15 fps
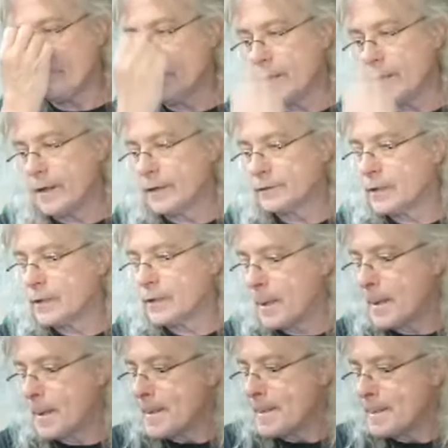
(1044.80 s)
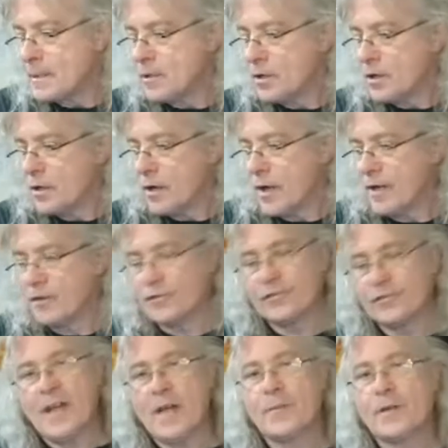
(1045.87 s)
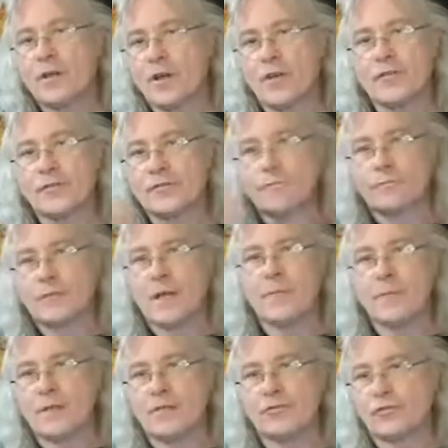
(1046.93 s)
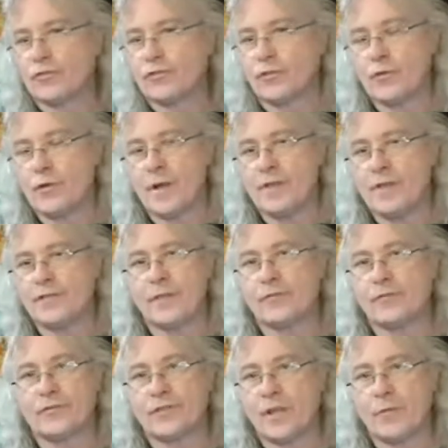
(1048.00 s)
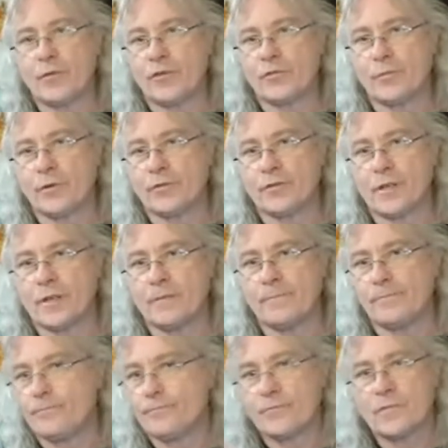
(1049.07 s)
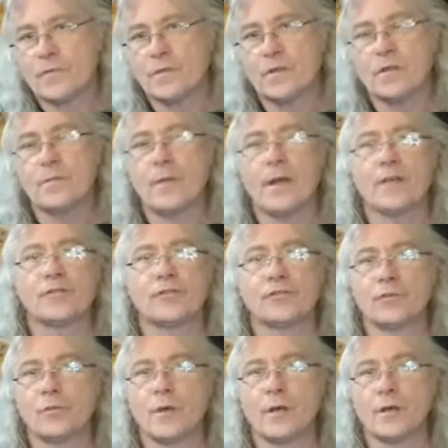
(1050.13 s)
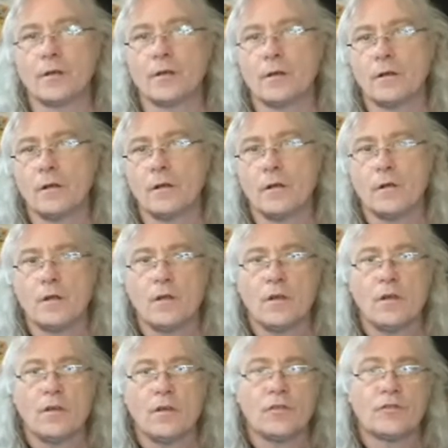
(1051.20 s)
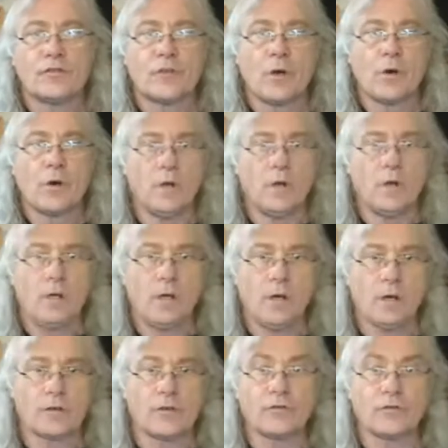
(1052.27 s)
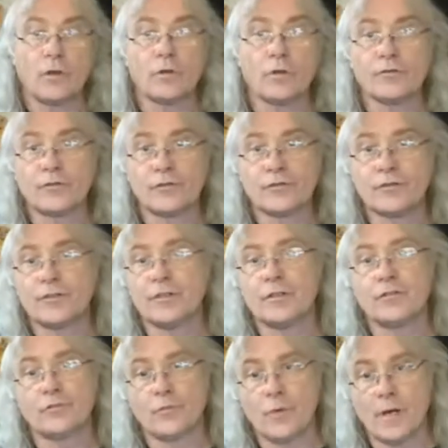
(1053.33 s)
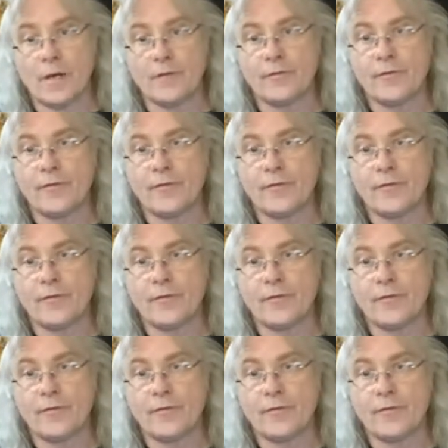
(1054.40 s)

And it's sad because that means just a few days after he celebrated his birthday, he passes away. So our condolences to his wife.